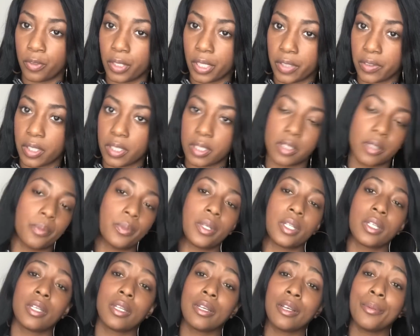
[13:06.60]
feel like that's a
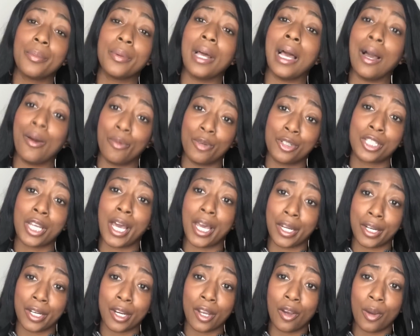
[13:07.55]
big deal, but I wish
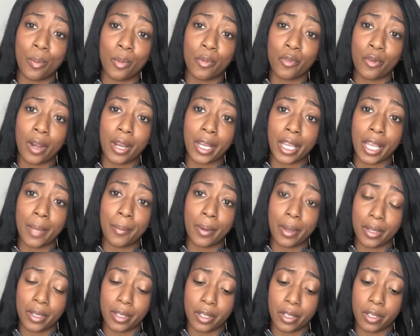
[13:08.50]
I'd have known before I came
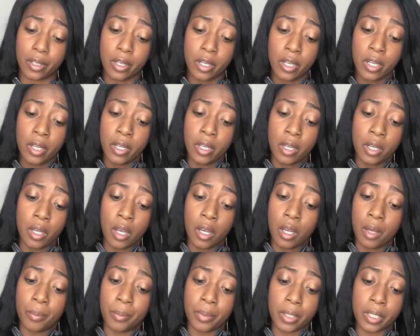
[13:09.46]
out here,
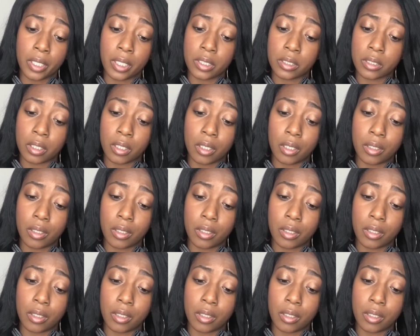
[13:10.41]
because